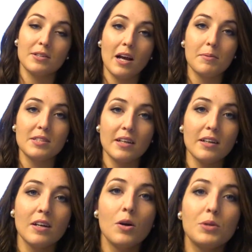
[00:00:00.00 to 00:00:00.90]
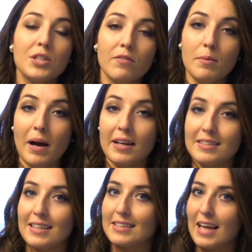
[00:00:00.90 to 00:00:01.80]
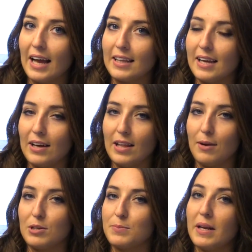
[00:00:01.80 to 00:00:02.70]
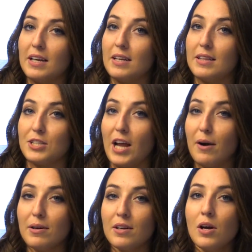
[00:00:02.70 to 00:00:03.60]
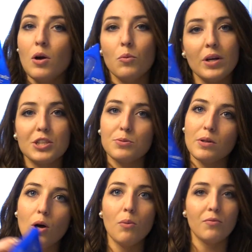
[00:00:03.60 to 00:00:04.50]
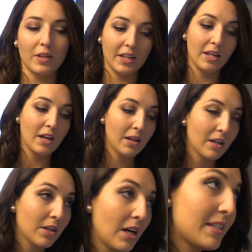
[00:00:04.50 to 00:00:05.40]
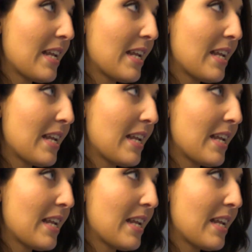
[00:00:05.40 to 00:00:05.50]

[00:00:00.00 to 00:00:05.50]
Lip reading: timers here, which can remind us exactly how long we're spending in the shower, which will hopefully cut